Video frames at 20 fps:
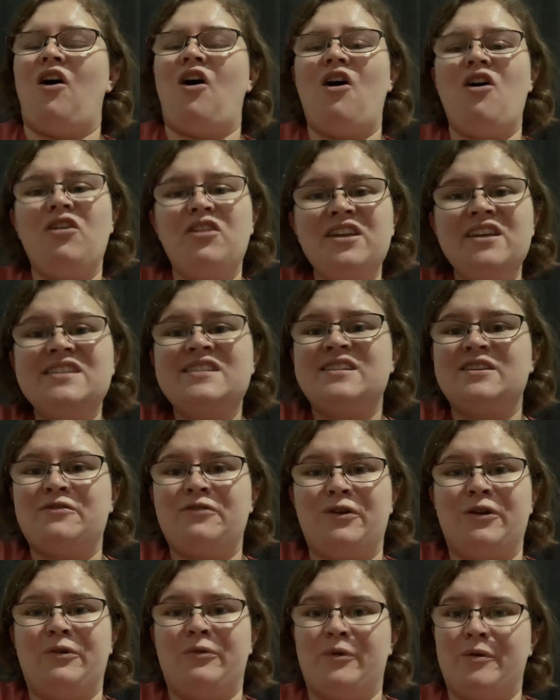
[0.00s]
all these
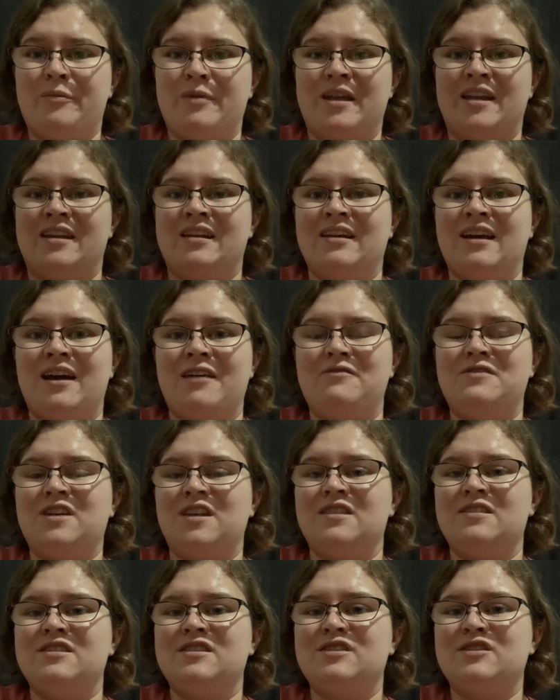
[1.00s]
different women have
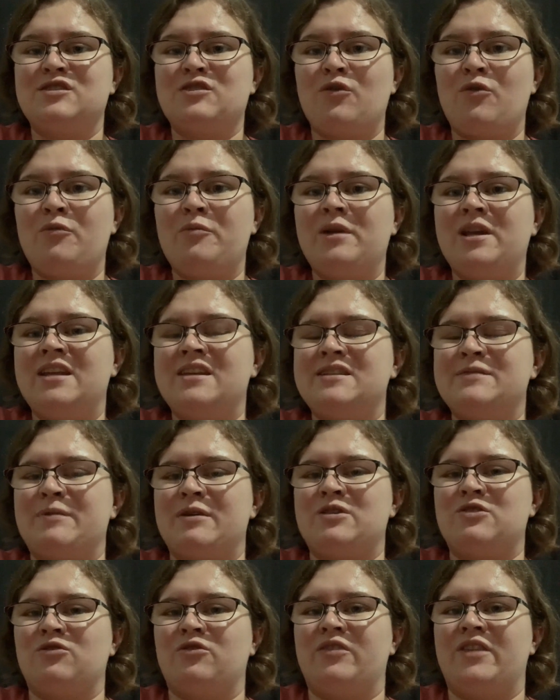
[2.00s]
done so many
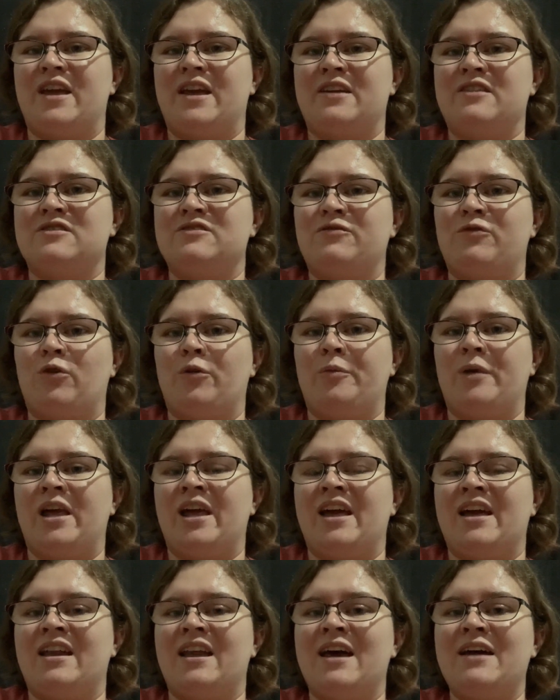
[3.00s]
special things for
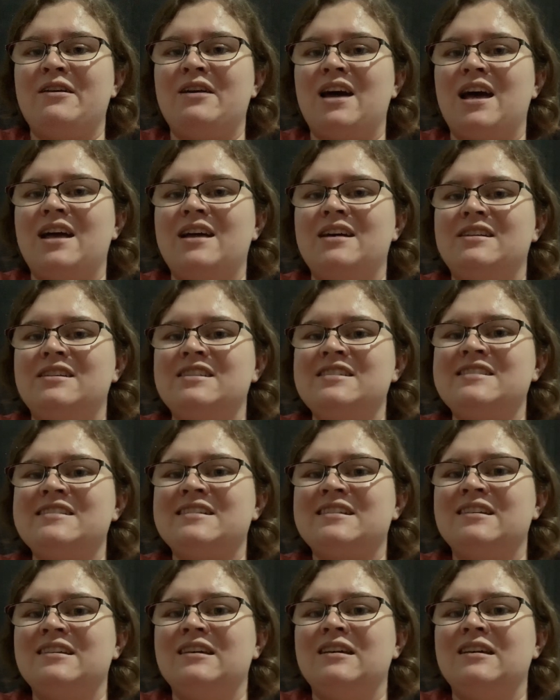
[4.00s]
me and I, I just